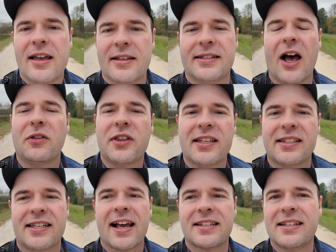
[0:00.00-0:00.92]

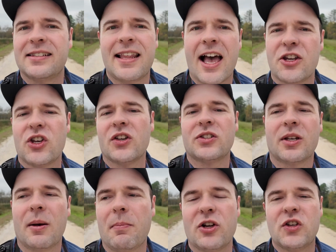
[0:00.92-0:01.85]
Southeast Texas is not
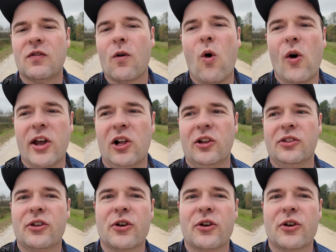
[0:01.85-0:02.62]
just a bunch of oil.